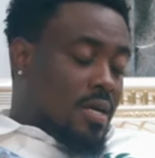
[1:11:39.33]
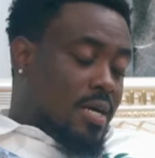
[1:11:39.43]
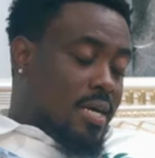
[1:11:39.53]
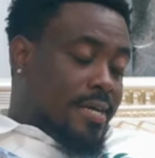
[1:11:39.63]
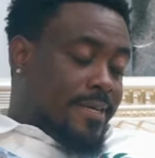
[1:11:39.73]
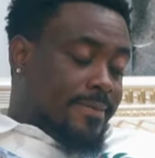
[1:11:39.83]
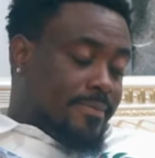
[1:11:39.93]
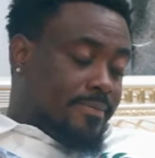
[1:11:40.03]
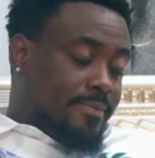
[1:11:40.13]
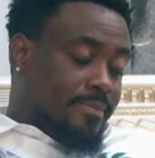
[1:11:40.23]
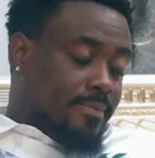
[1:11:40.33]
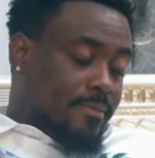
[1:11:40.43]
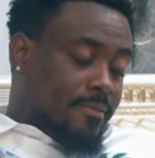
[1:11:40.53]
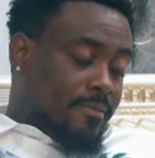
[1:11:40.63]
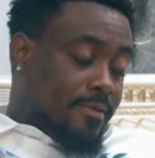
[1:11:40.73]
Huh?
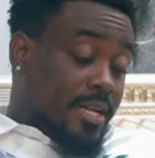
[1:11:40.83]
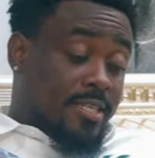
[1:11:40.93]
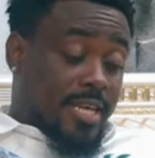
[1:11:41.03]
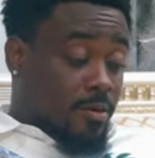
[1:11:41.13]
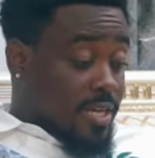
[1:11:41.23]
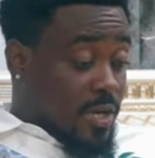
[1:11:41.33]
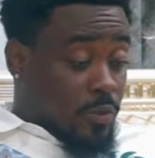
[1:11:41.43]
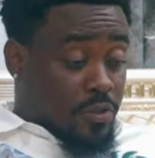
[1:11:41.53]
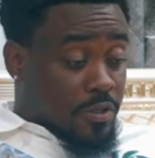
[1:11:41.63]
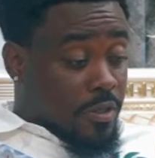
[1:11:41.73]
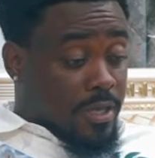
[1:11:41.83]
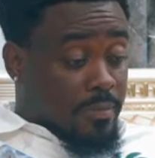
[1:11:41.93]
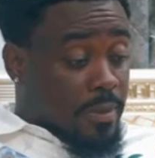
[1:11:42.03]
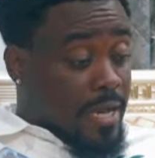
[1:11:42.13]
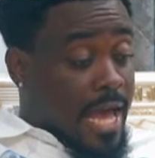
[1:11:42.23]
Felix, I don't care what you
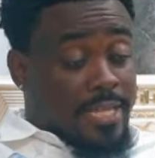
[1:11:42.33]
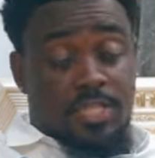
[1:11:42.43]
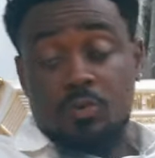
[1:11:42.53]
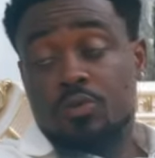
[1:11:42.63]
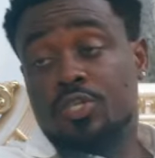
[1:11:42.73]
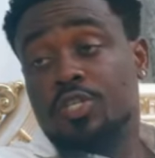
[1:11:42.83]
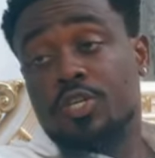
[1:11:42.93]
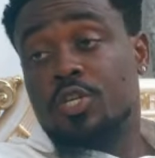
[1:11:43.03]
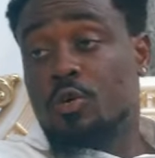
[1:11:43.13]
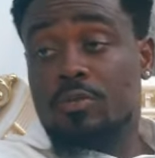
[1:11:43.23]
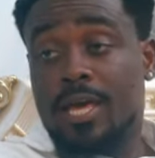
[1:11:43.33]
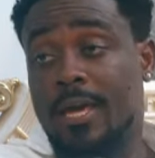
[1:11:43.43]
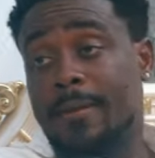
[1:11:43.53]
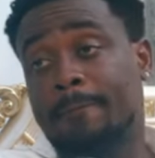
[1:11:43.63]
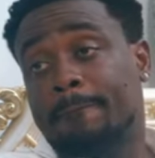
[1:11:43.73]
think, but I just want you to know
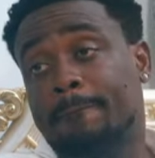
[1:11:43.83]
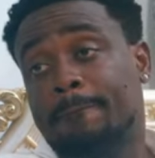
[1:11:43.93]
that